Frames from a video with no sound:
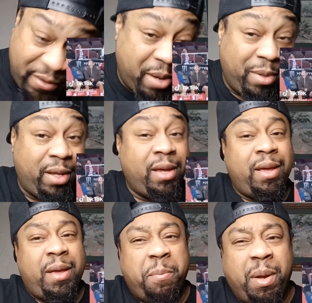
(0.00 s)
family
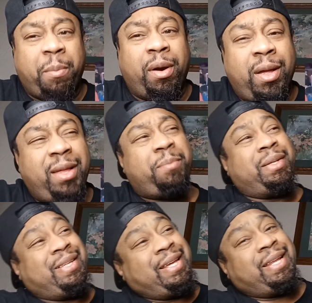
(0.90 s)
member hug,
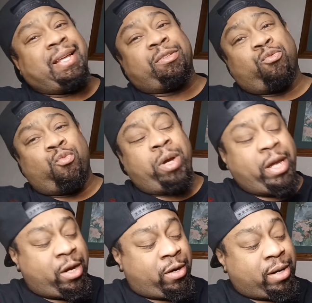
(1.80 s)
but then it's
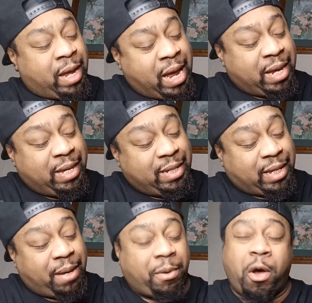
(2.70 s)
weird how he
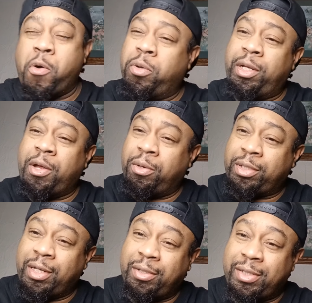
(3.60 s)
kept holding
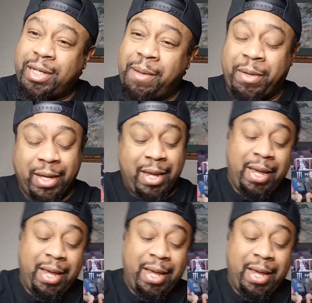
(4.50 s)
on to her stomach.